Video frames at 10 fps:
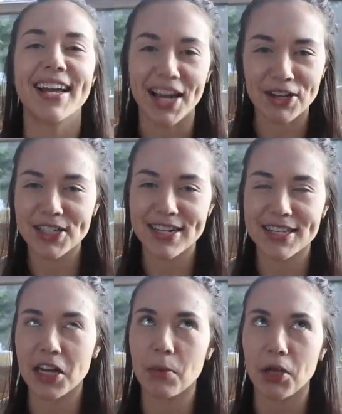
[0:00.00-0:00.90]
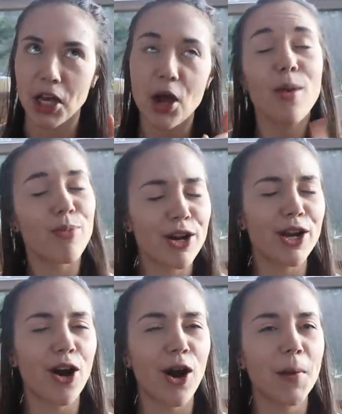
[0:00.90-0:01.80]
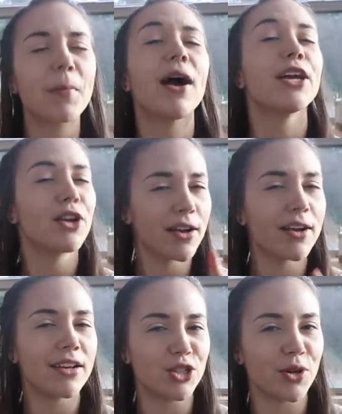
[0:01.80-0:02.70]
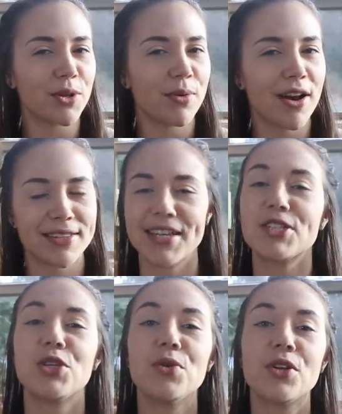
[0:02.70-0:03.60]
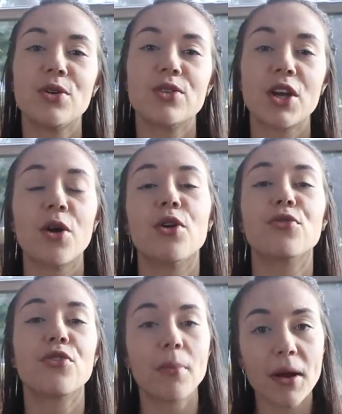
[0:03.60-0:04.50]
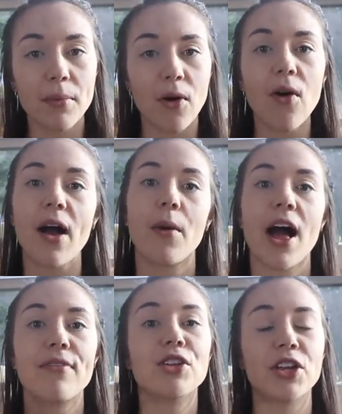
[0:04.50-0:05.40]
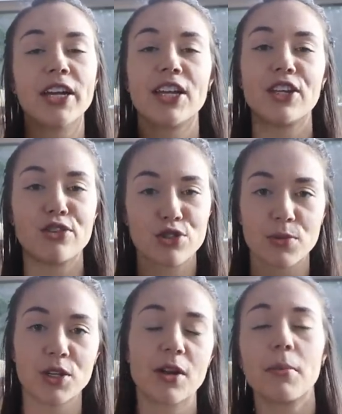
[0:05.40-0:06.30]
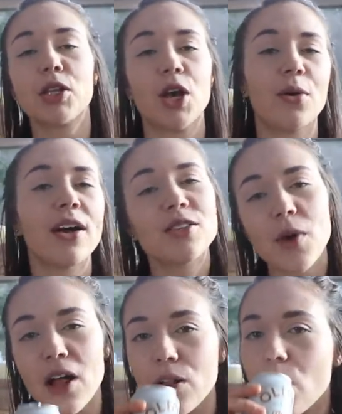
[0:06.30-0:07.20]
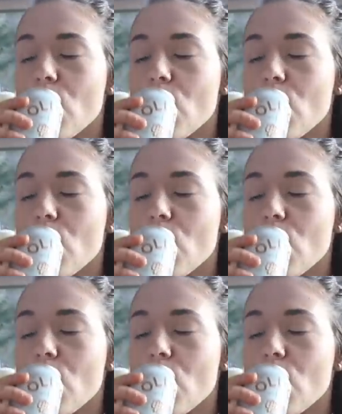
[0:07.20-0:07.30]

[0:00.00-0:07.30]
I guarantee it's gonna be pretty hard, but you're gonna enjoy the process. So you can use code from my bowl. I will have the link in the description below as well.